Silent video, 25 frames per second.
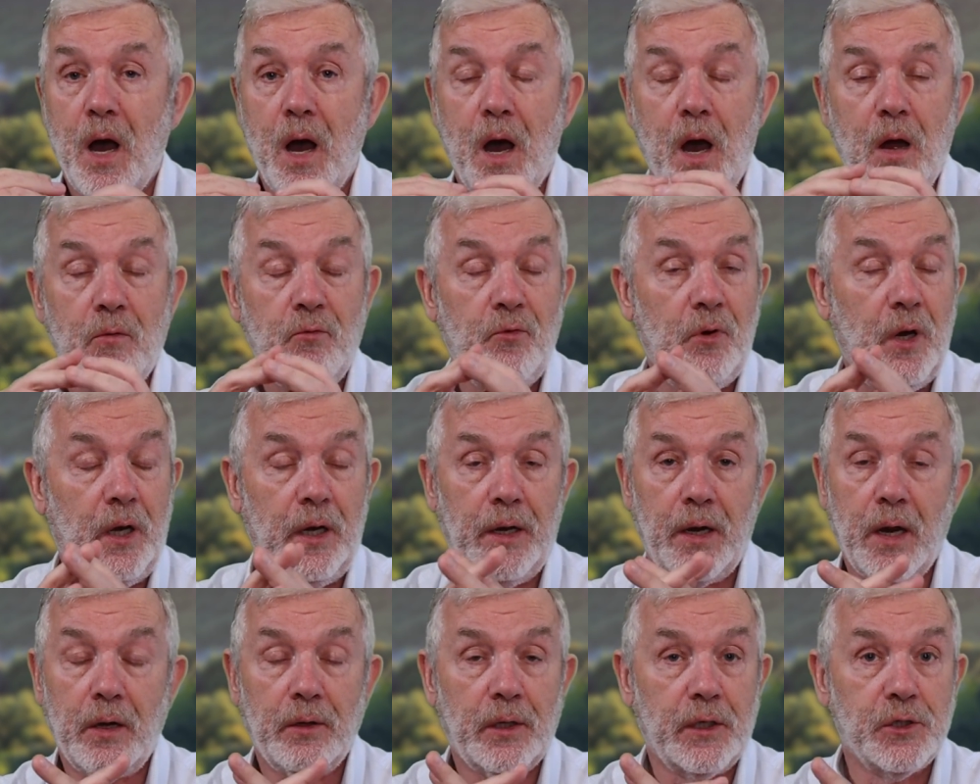I really
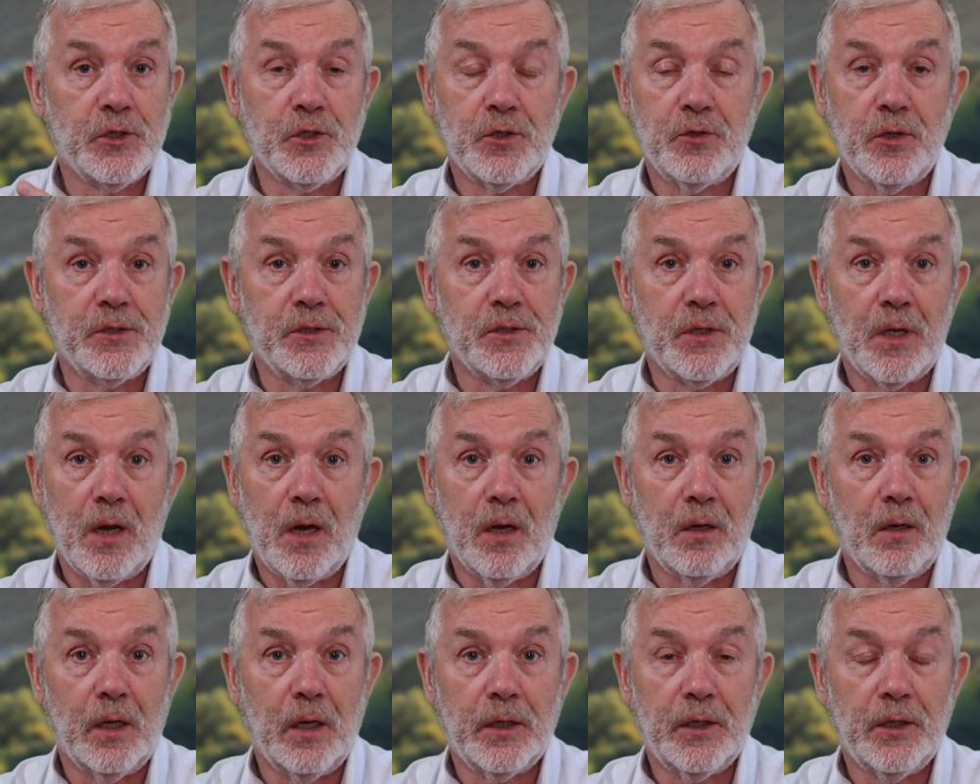don't get stressed
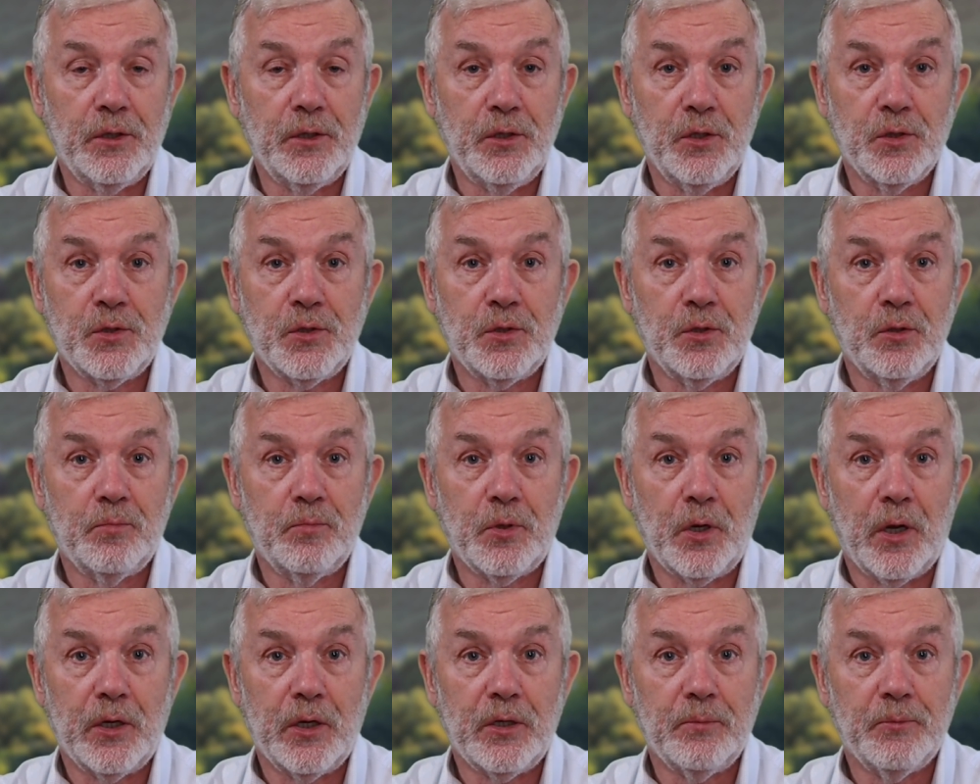out like I used to
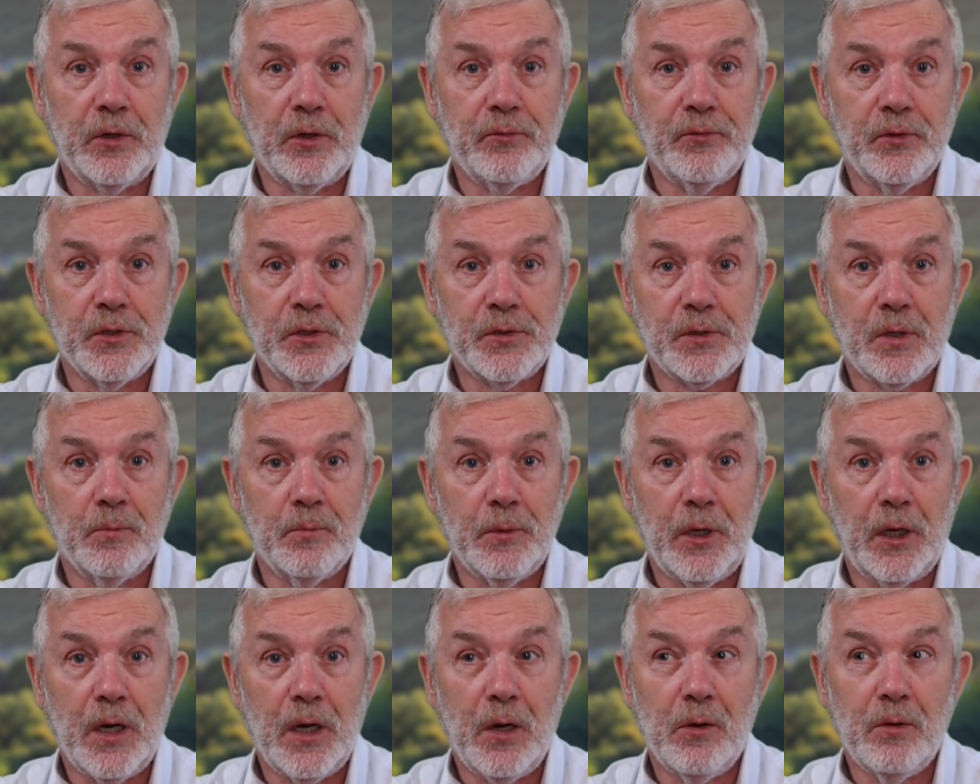prior to my first
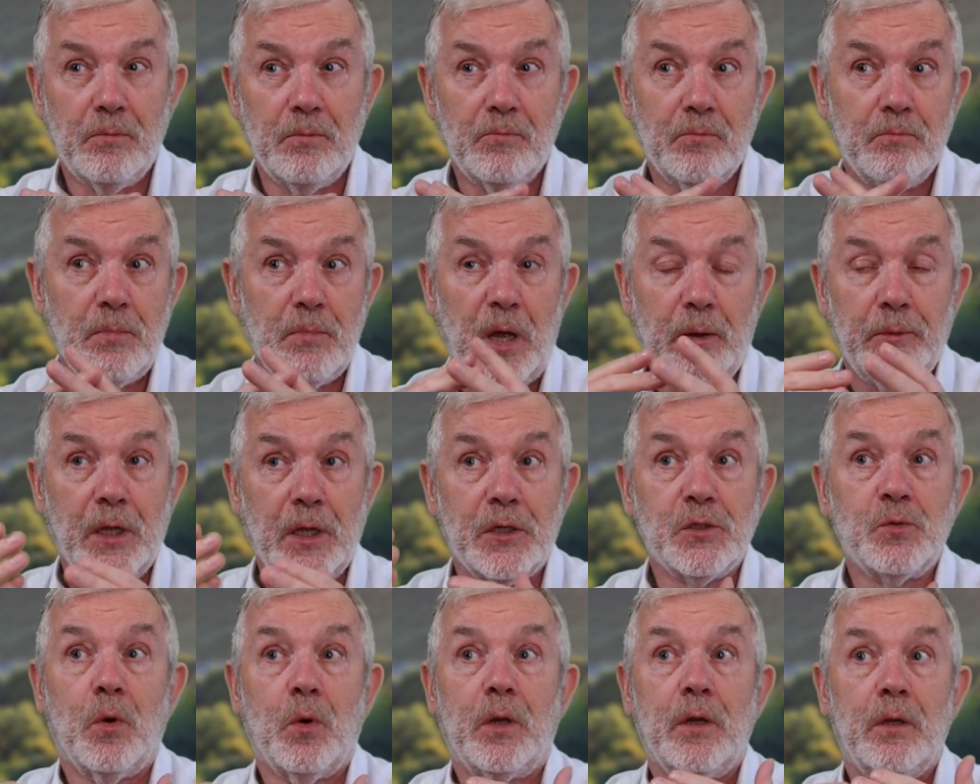Camino, and maybe
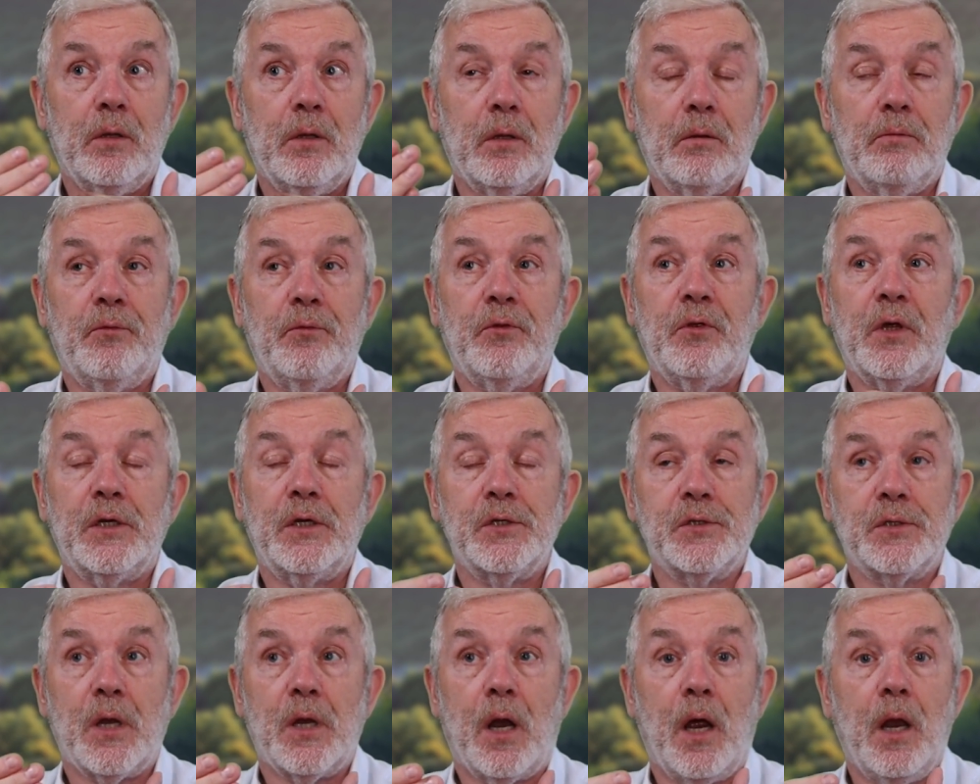that's one of the
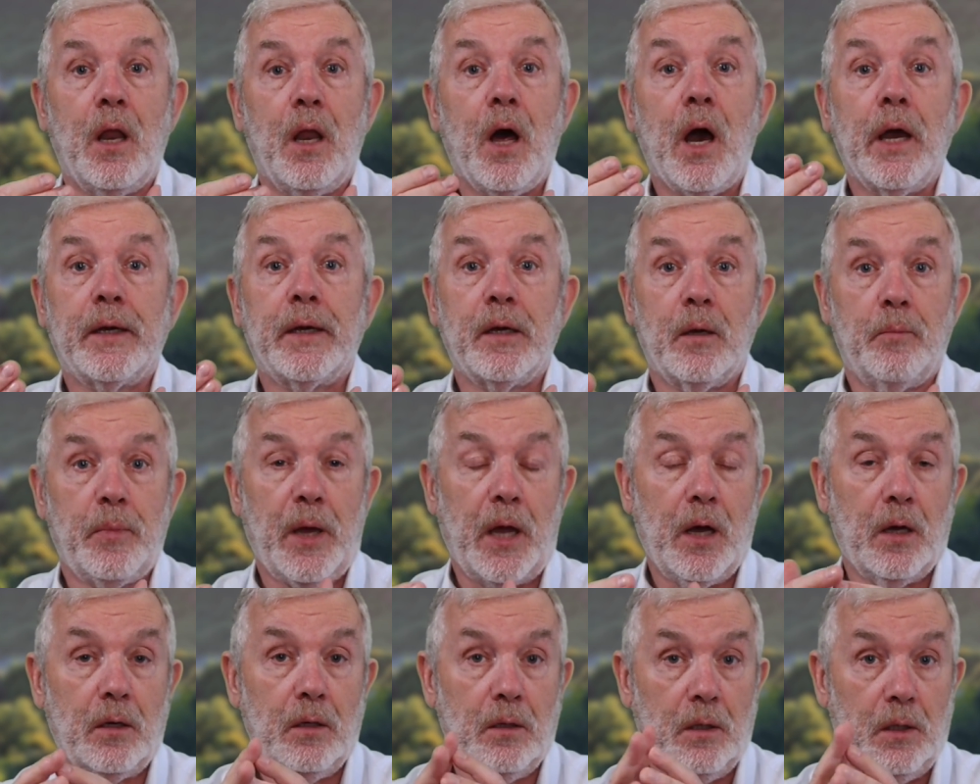things that I like
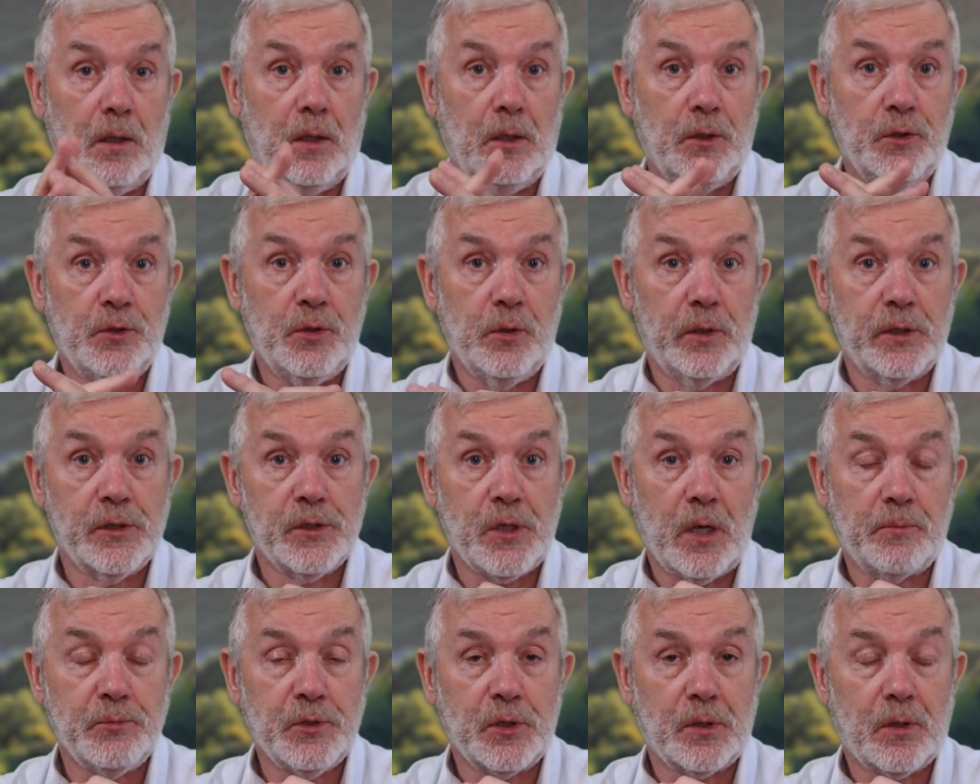about doing
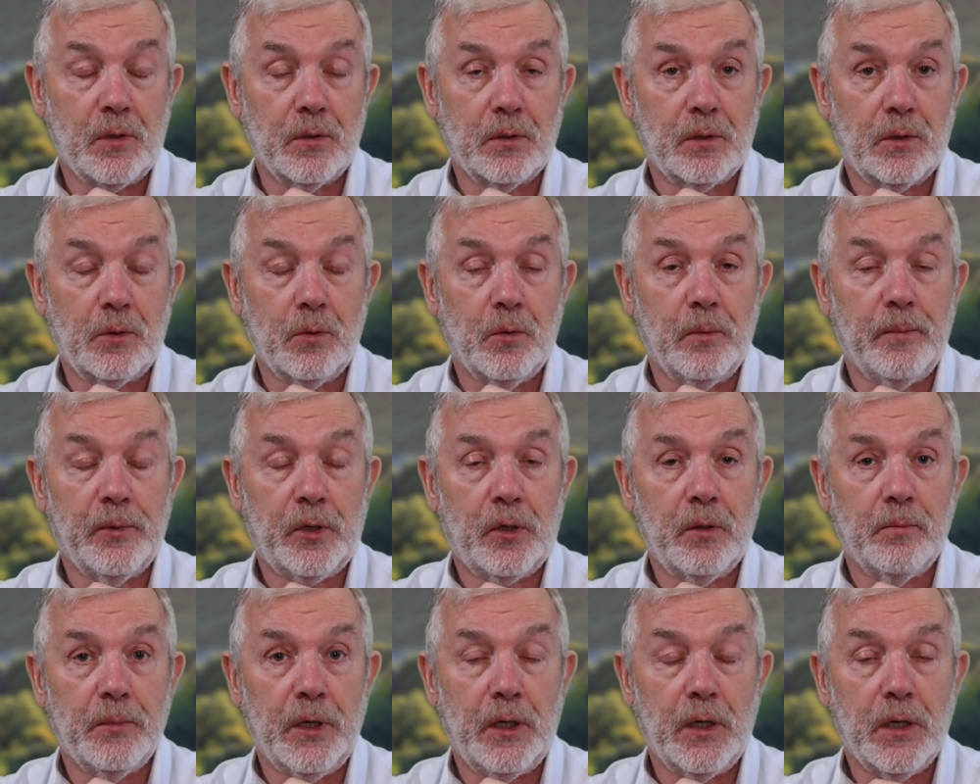subsequent
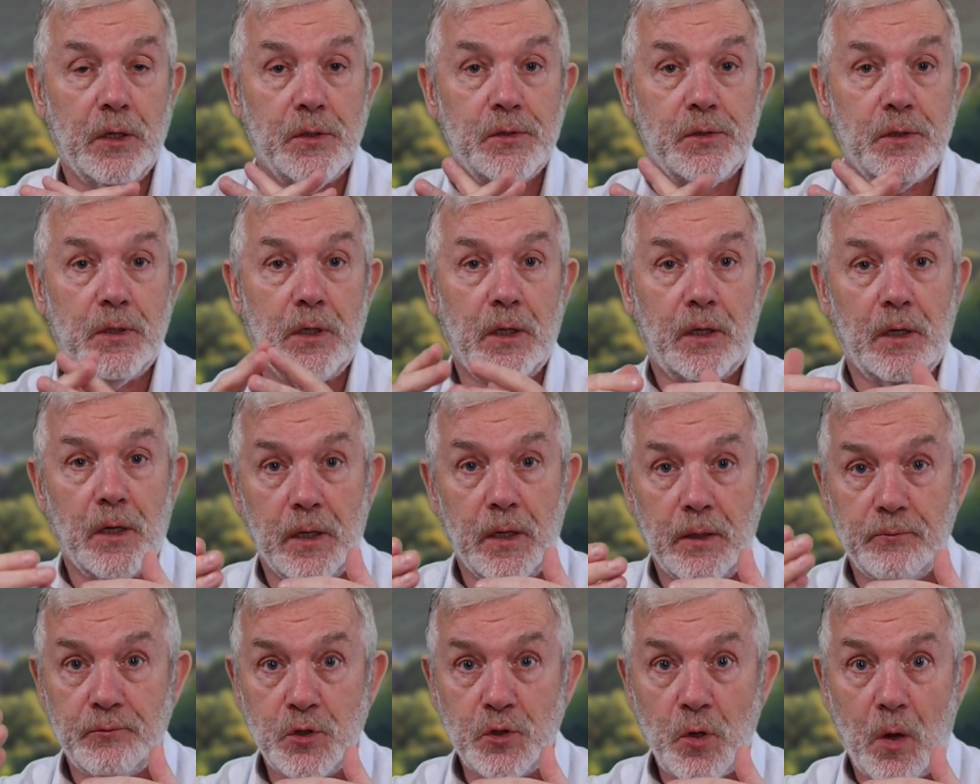Caminos, that it
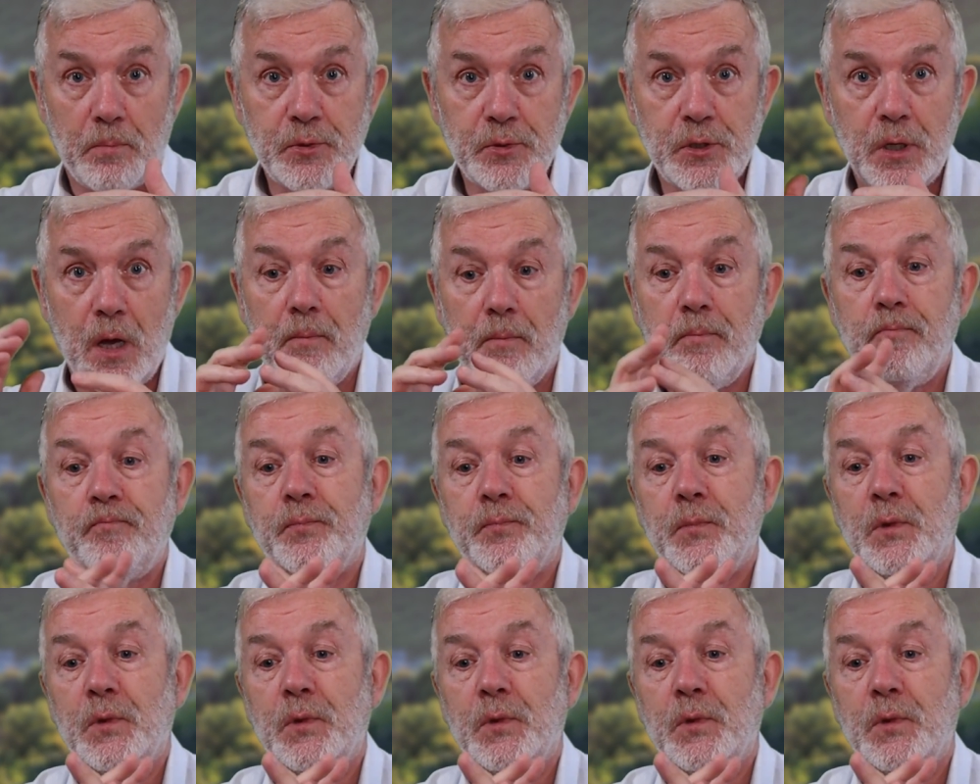kind of tops up,